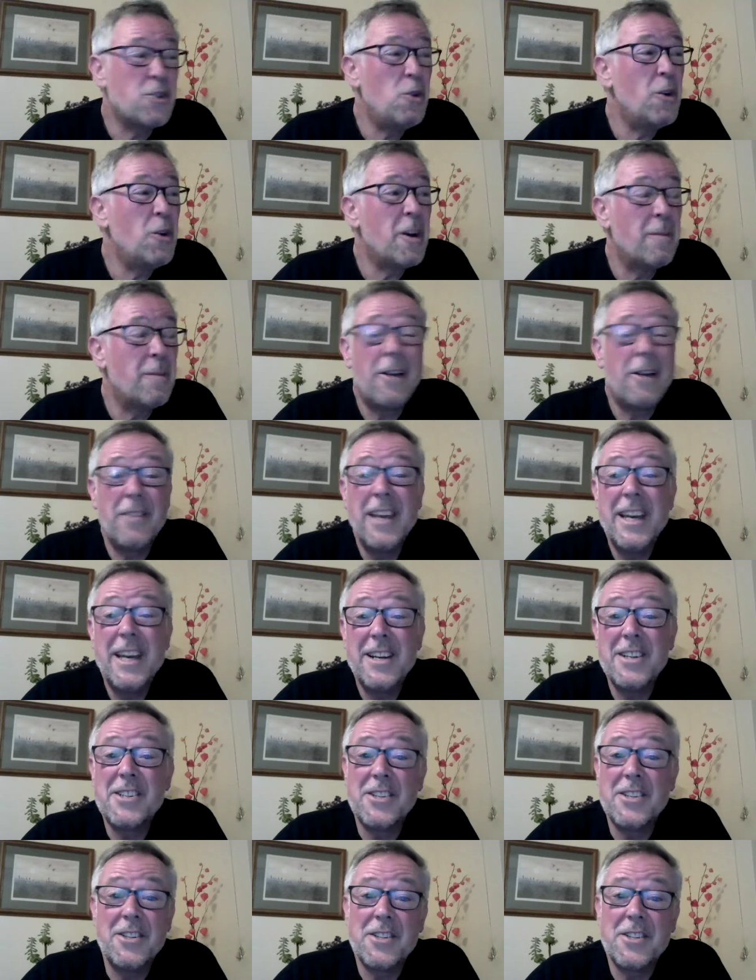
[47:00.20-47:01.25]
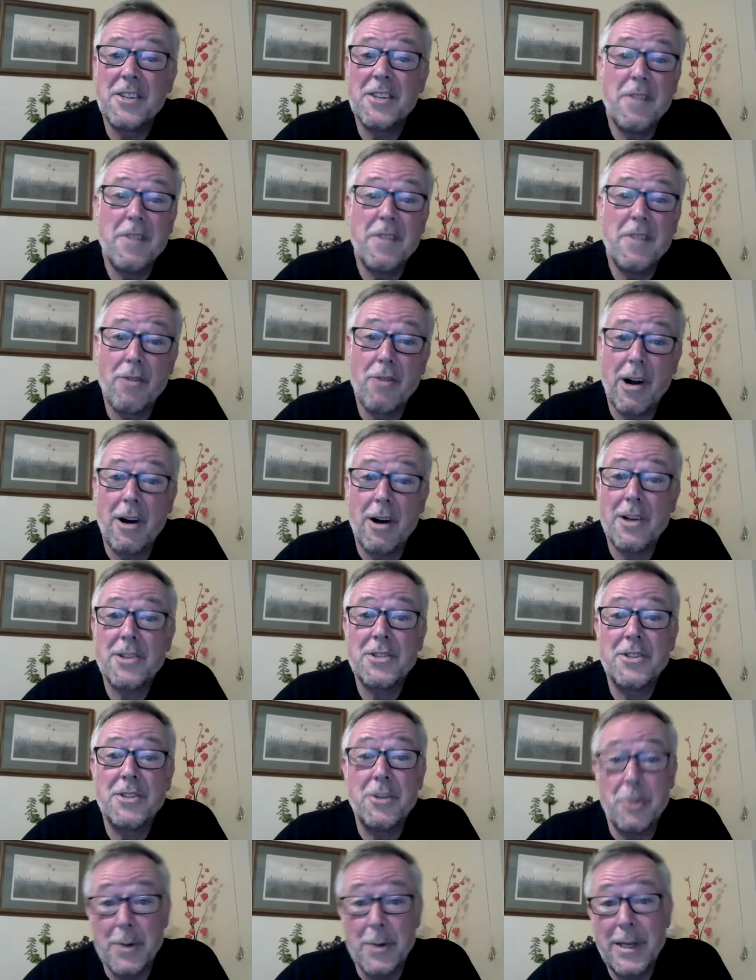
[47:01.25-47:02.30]
talk about the innocence of the grass,
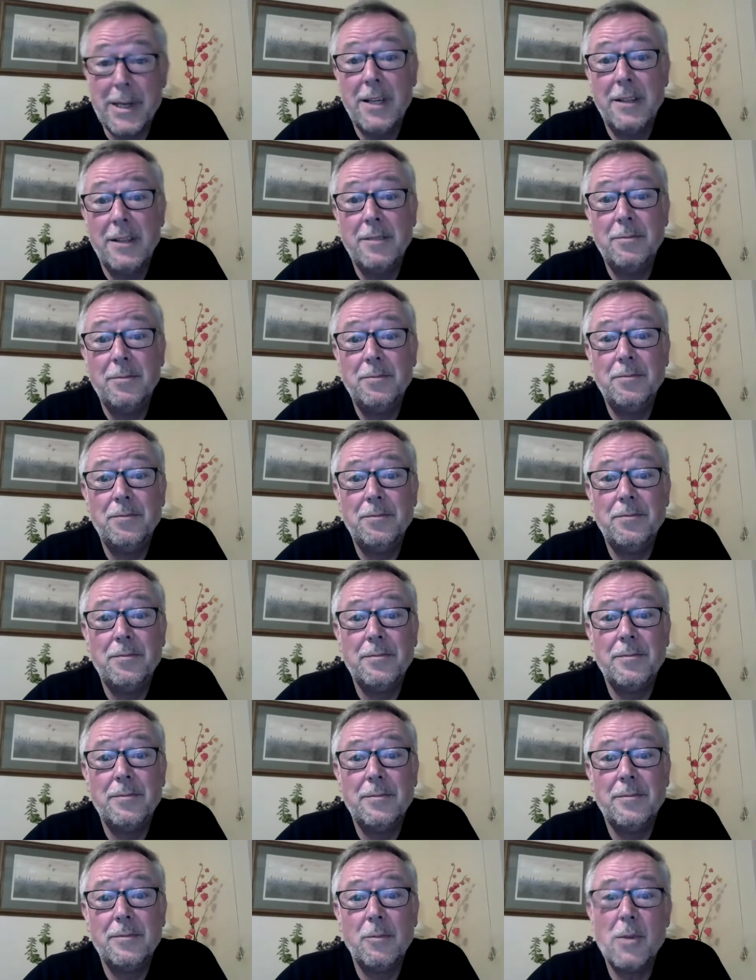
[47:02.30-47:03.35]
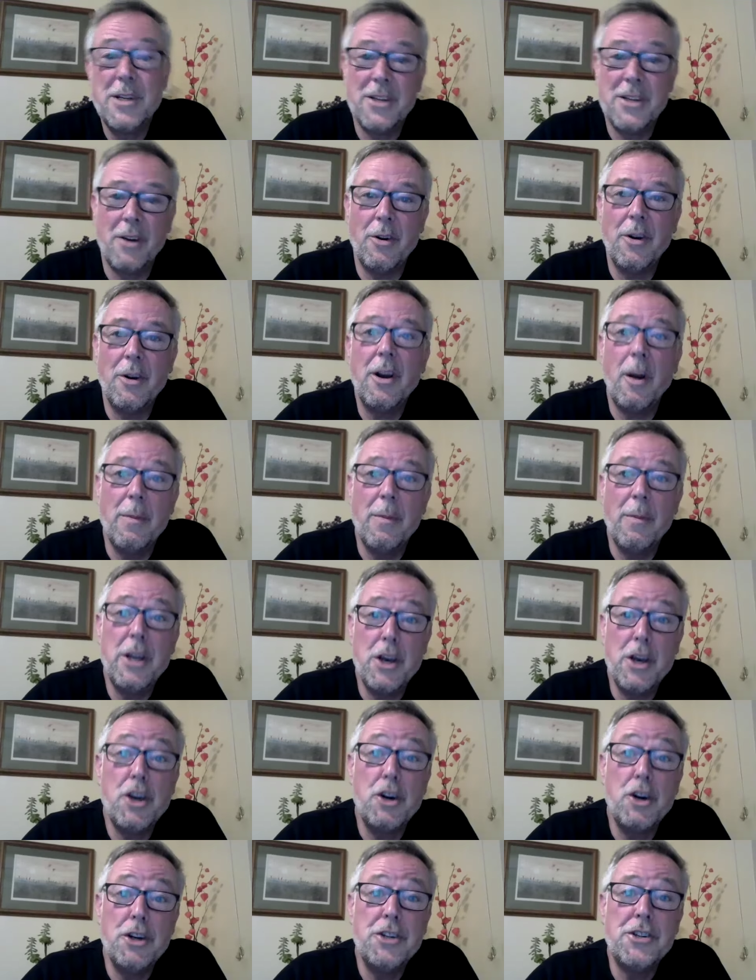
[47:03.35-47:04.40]
do we? We don't. I mean,
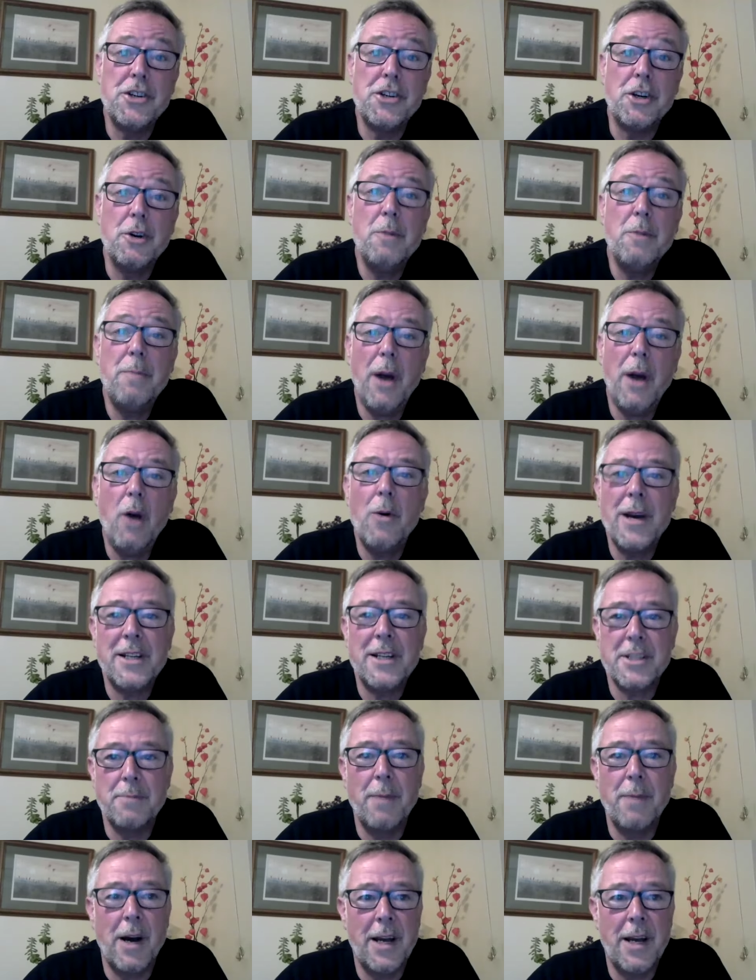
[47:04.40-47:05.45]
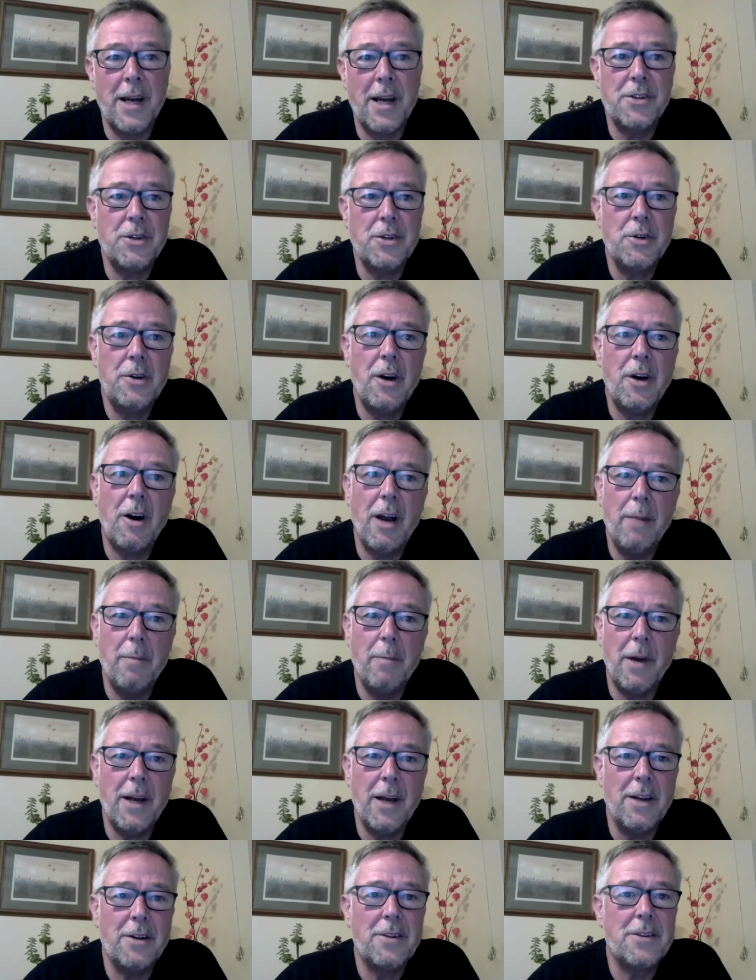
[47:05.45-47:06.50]
you do. Poets might do. I
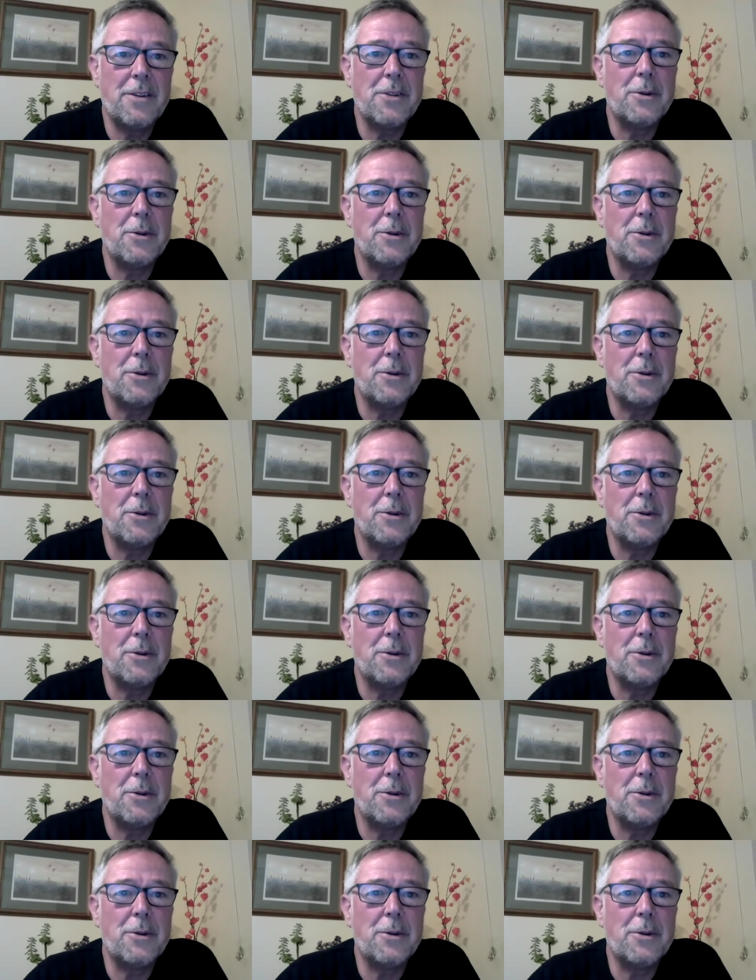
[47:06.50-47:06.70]
might do.